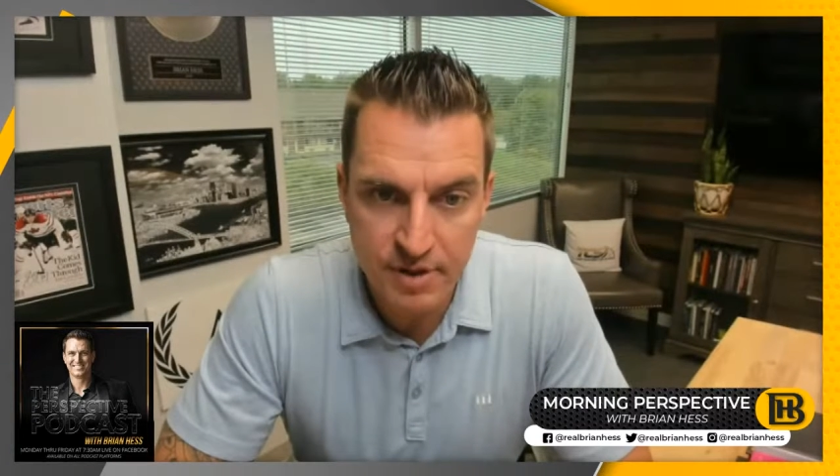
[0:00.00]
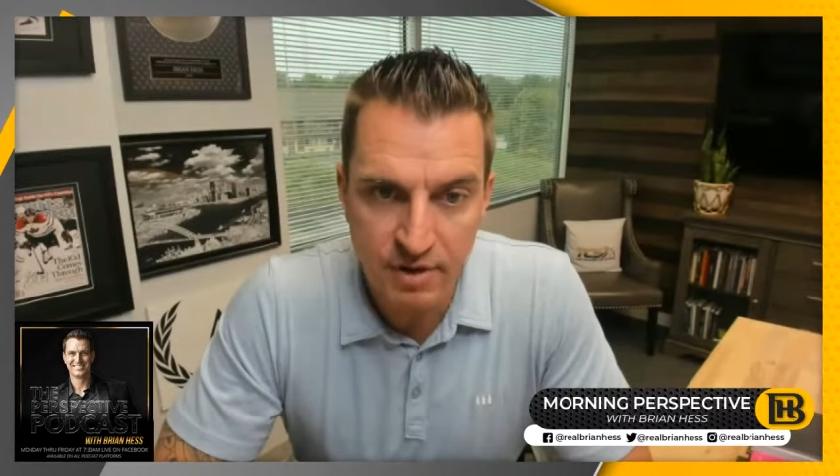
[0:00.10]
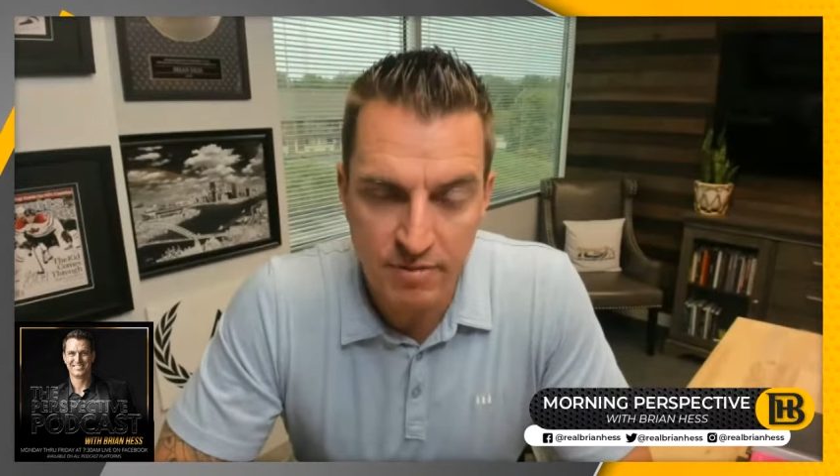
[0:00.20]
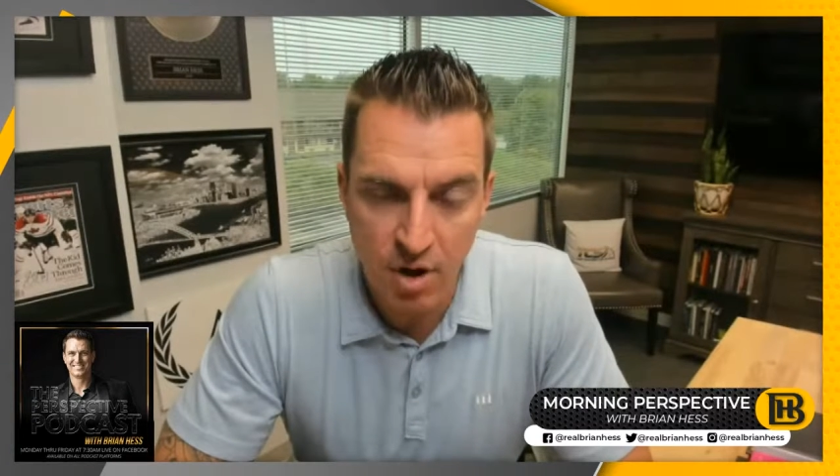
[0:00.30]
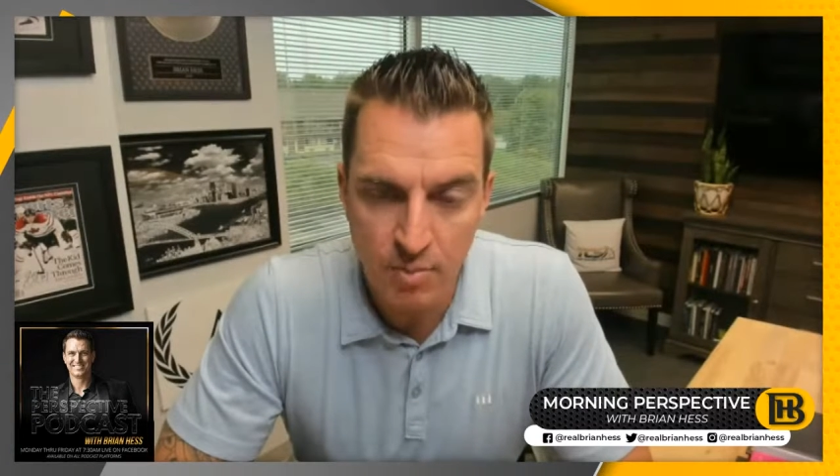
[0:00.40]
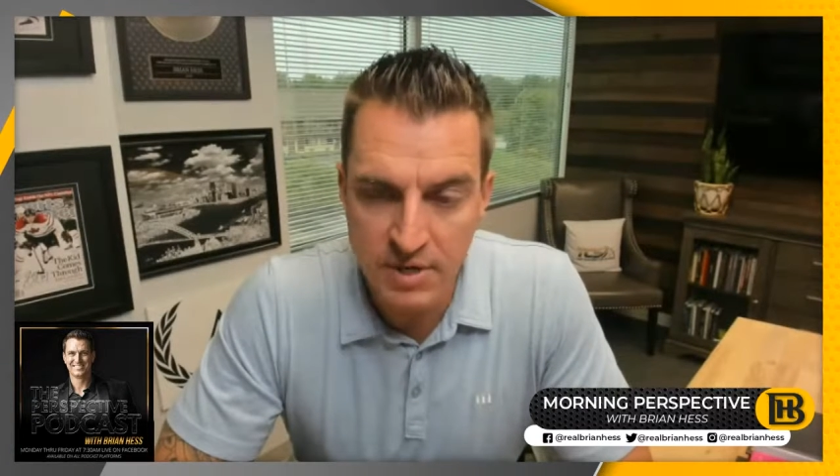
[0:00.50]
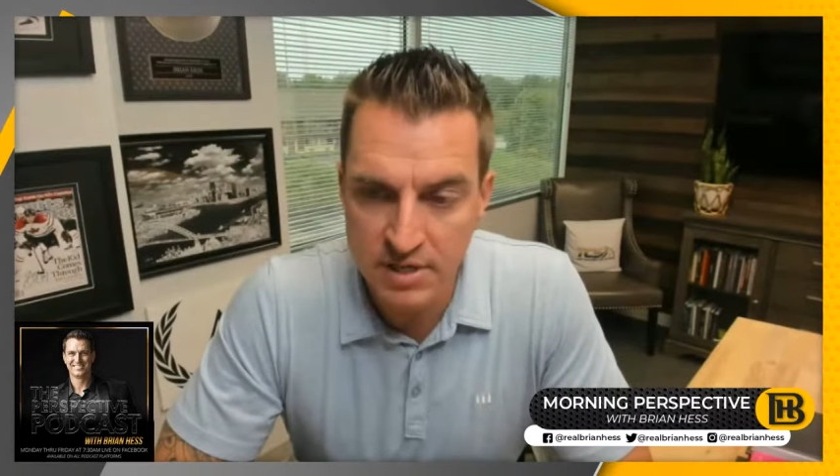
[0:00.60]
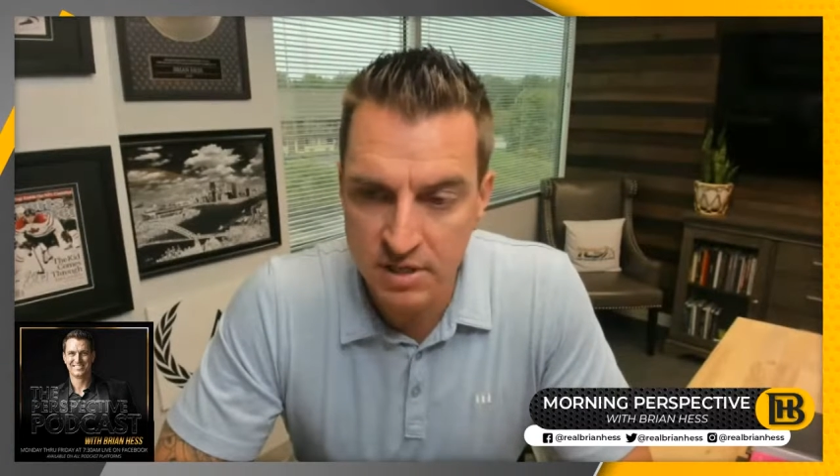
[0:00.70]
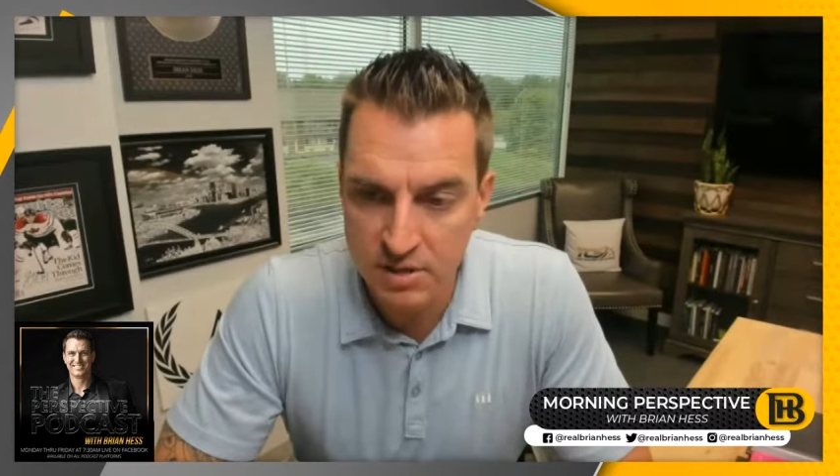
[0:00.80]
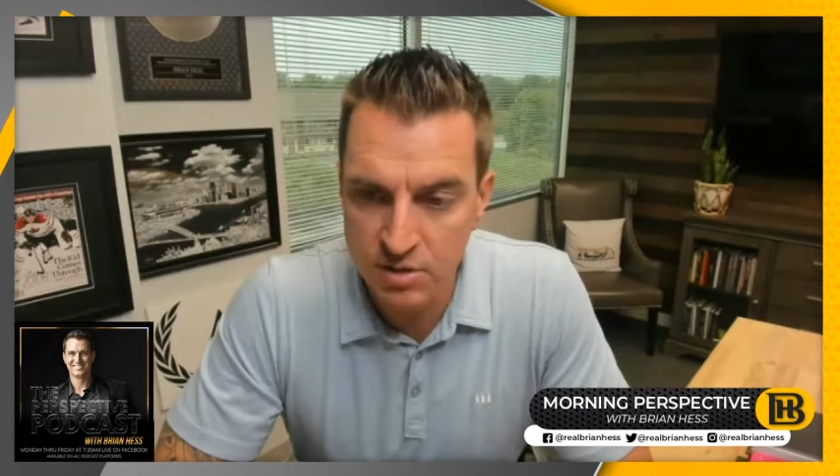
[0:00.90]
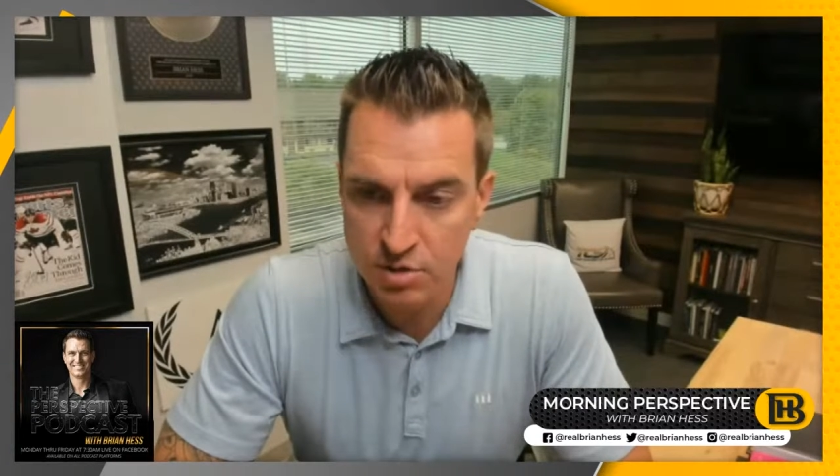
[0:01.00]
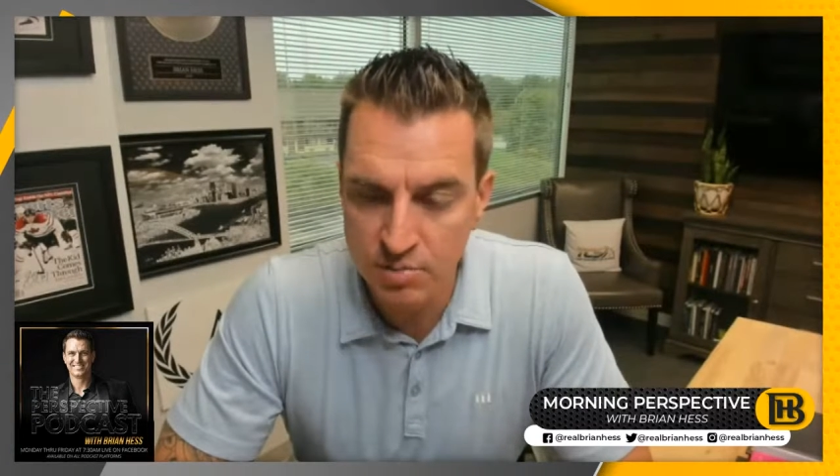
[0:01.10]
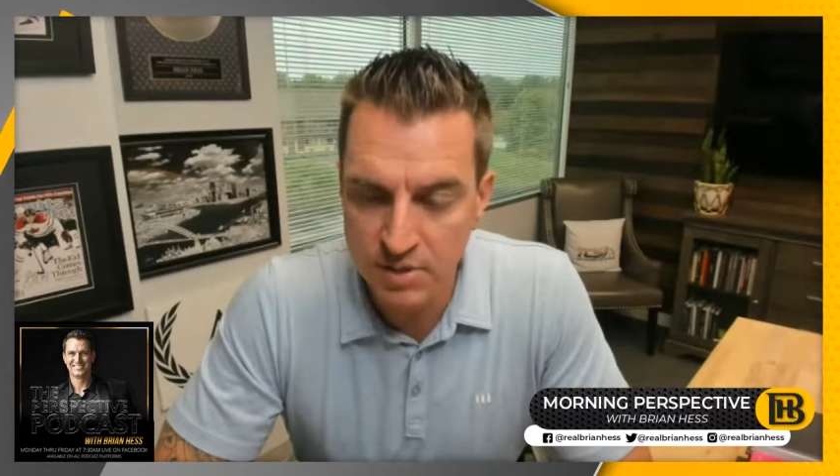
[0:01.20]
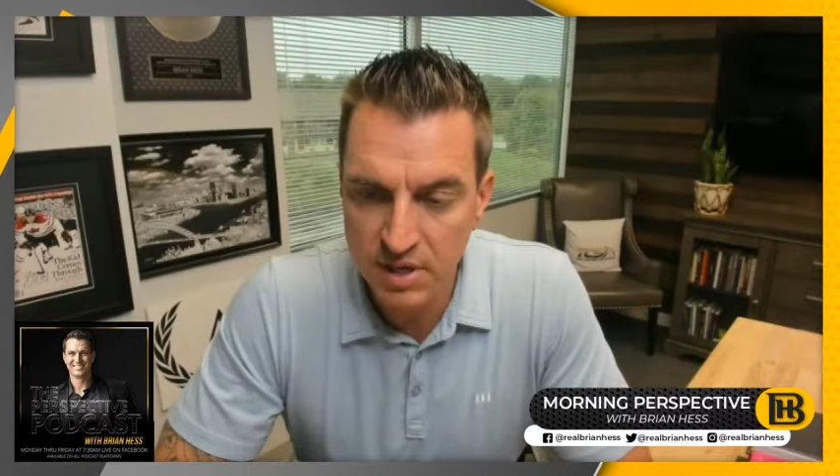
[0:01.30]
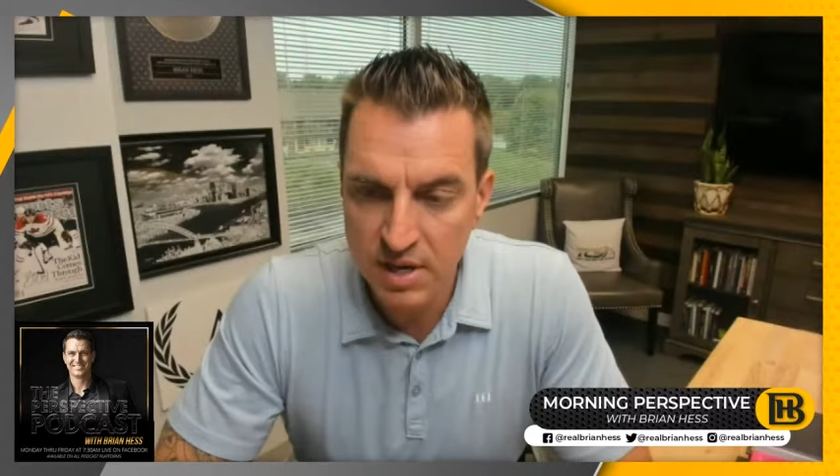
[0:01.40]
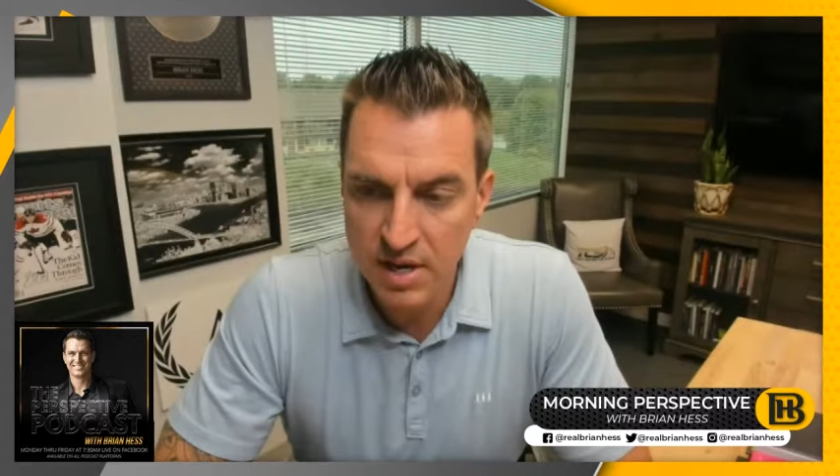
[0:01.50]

that have all been consumed.